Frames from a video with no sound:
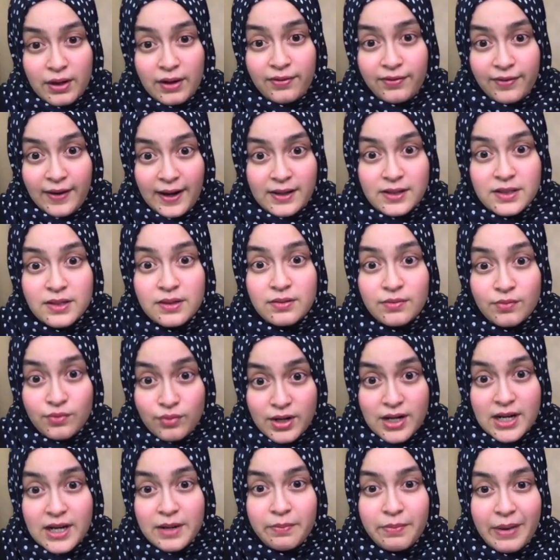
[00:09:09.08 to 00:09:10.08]
affected
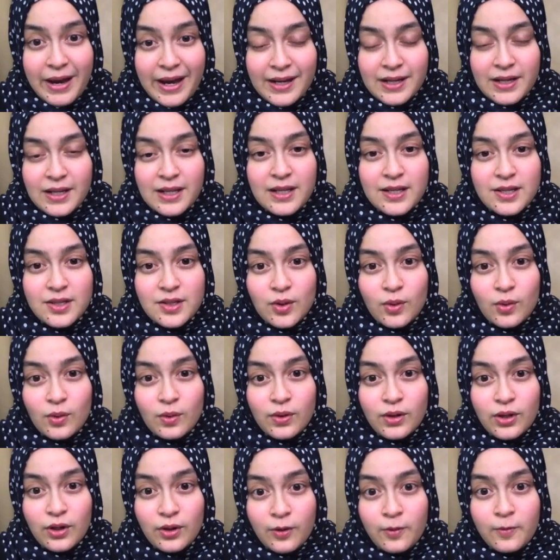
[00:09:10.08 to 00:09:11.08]
really badly, so
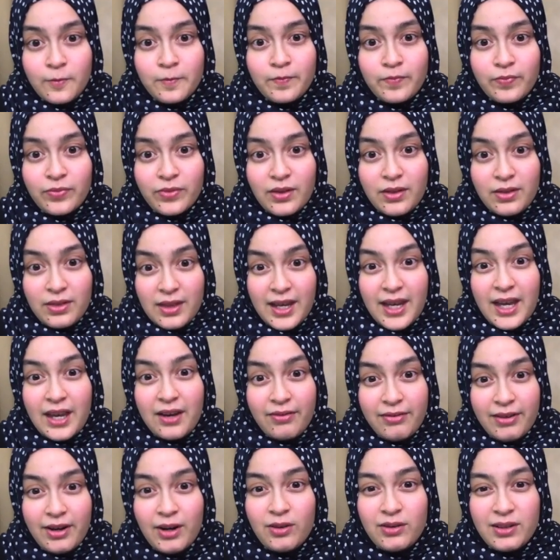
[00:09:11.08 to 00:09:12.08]
you know, they
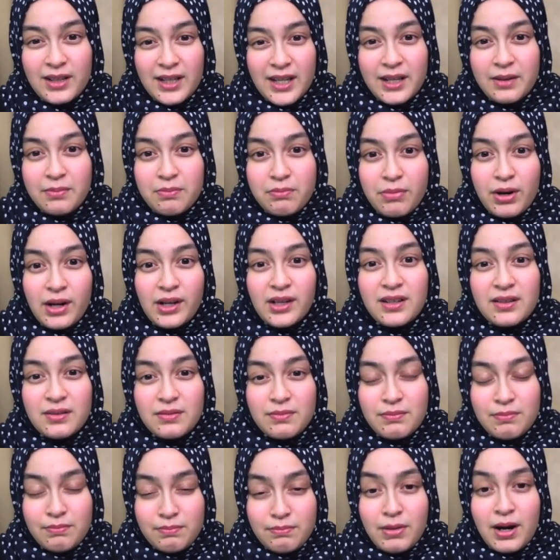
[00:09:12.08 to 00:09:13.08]
gave out like
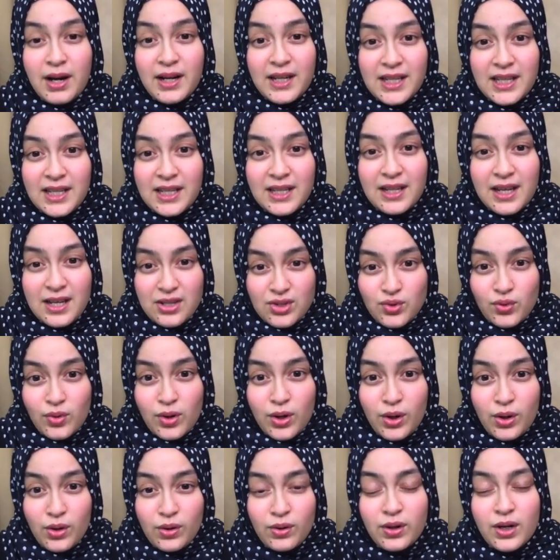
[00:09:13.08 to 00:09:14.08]
money as
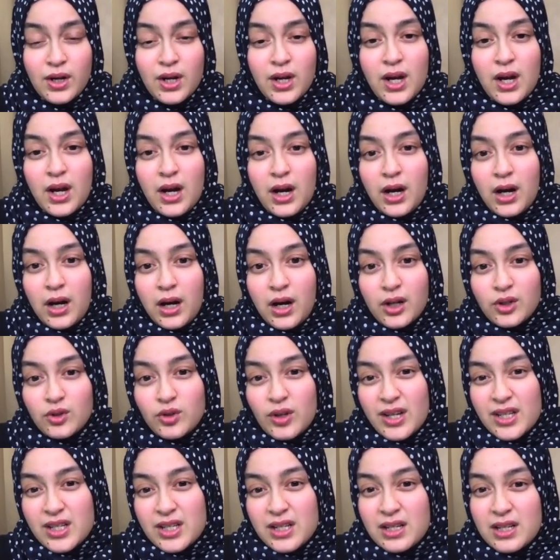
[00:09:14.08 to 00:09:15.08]
well,
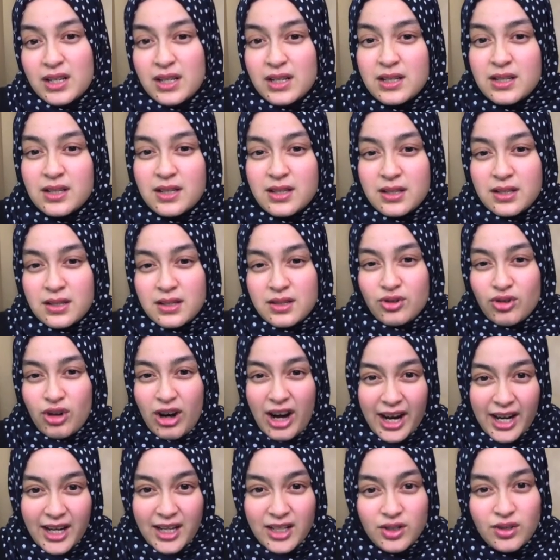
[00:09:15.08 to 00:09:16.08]
to actually just
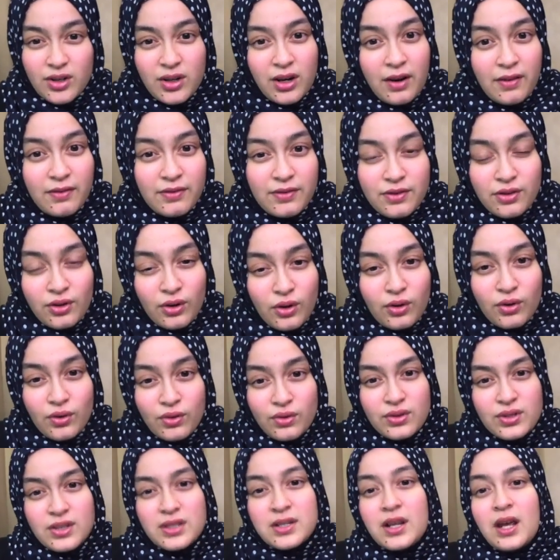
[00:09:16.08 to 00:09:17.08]
trying to cover
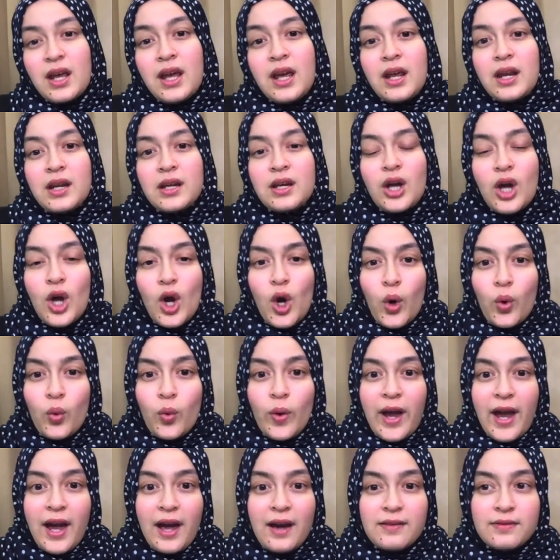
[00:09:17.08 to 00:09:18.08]
those. And
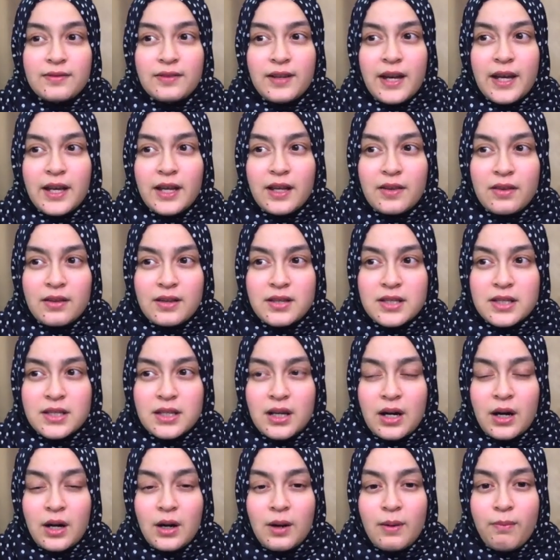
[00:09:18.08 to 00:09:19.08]
we have like this
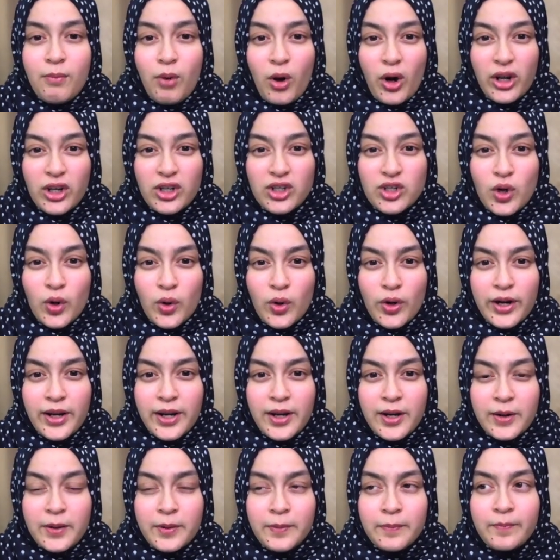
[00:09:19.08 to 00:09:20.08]

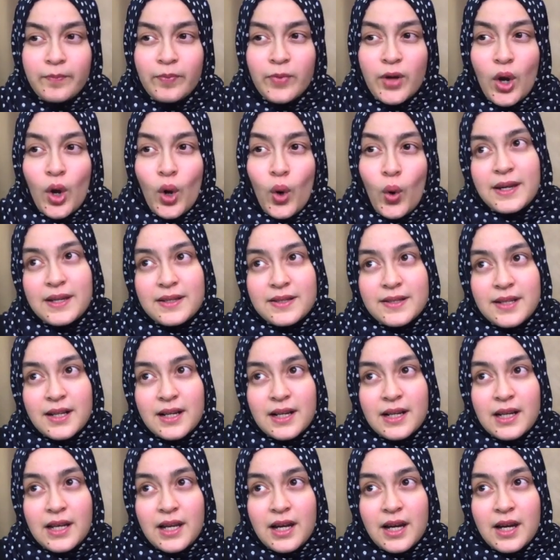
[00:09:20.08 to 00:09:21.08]
moratorium,
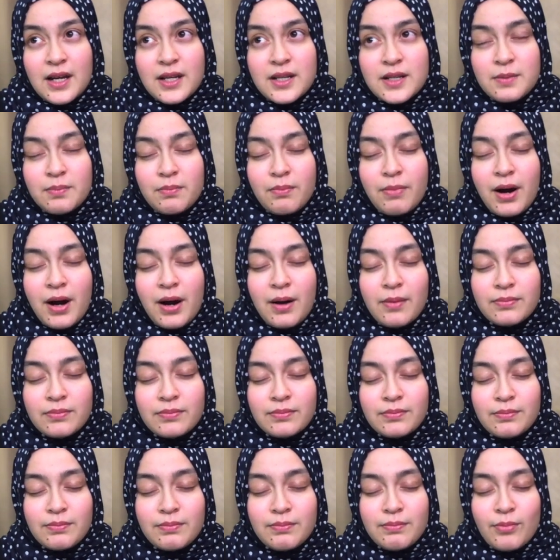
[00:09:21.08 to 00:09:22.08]
basically a
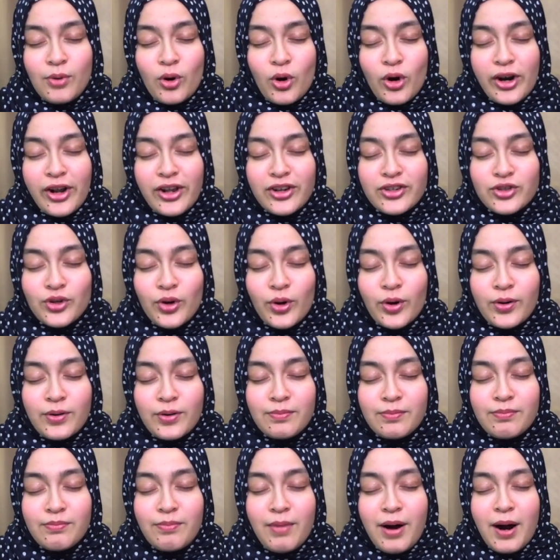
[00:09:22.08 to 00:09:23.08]
moratorium.
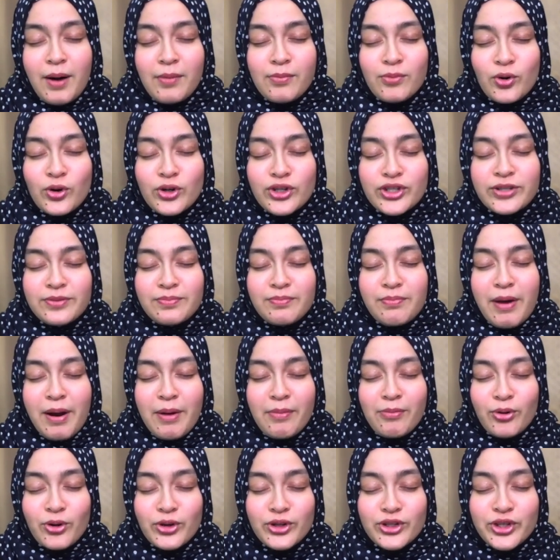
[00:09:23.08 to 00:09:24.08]

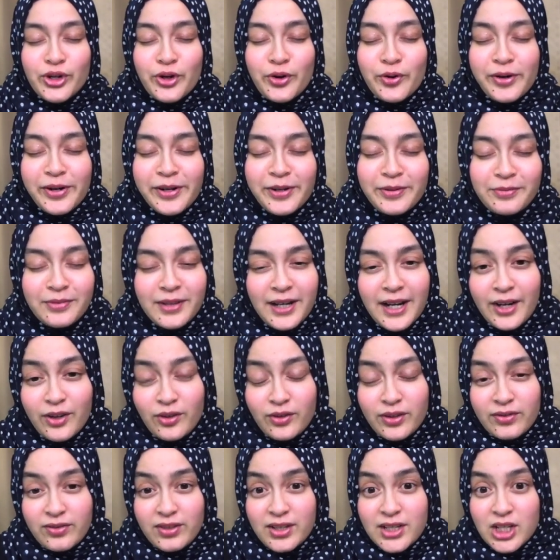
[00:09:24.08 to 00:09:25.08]
I
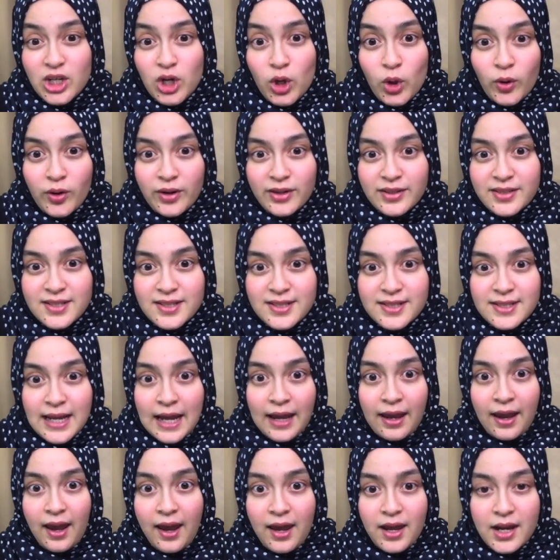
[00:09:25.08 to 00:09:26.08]
don't even know how to
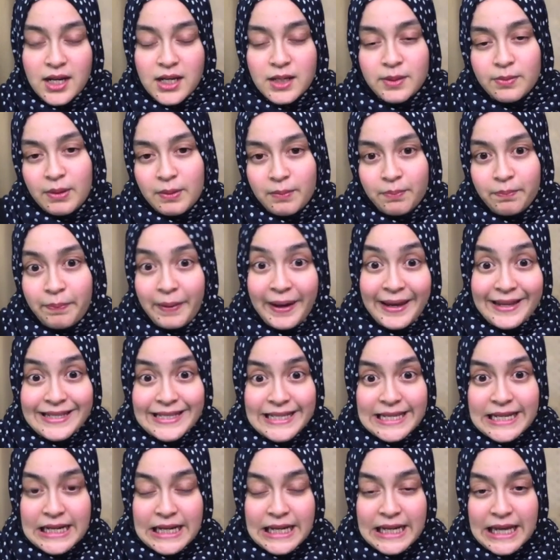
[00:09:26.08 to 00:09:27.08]
say it, but
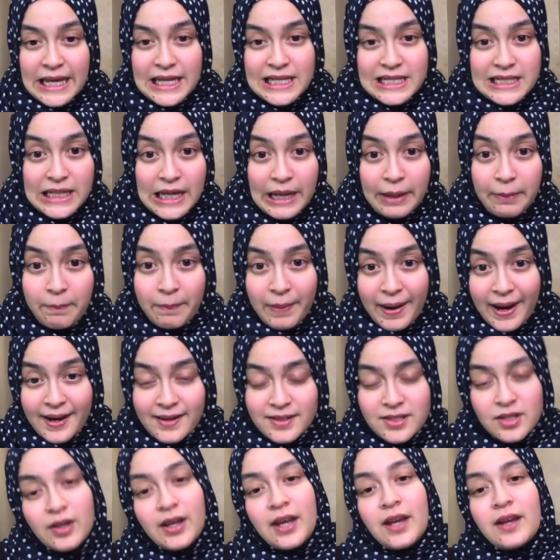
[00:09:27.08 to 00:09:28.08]
basically it's like
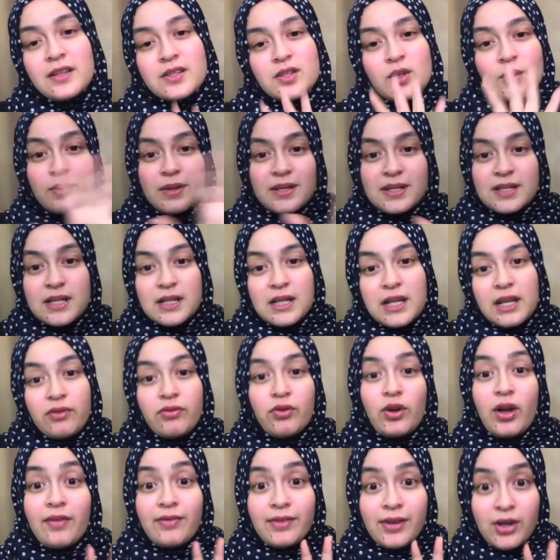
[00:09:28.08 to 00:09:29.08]
banks. Okay, so basically
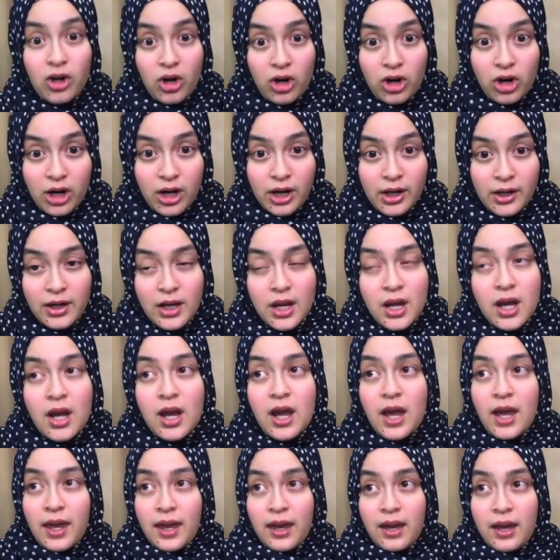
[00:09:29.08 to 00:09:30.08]
if you have a car
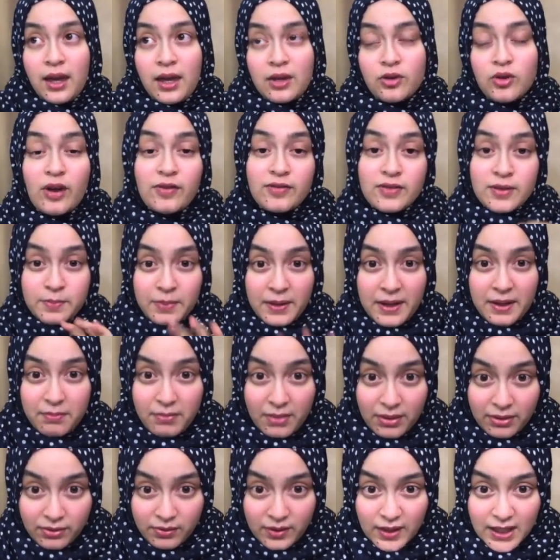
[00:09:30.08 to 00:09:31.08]
and you have to pay it
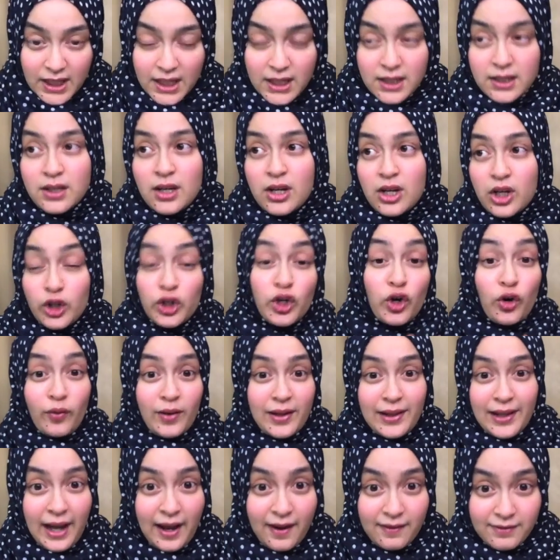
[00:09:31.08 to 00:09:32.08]
monthly, you don't
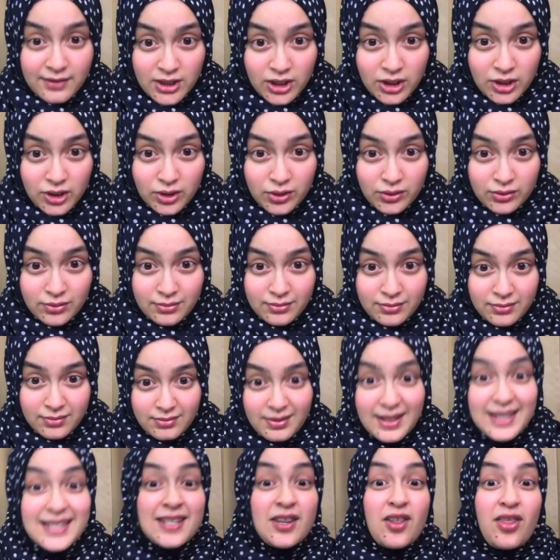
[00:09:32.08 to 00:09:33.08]
really have to.
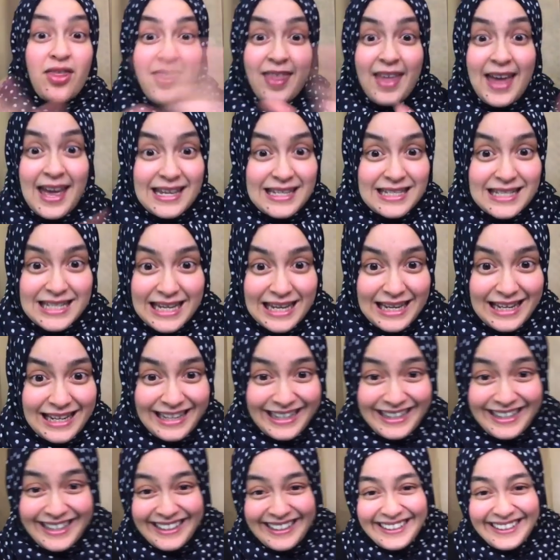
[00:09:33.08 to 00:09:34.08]
So that's it.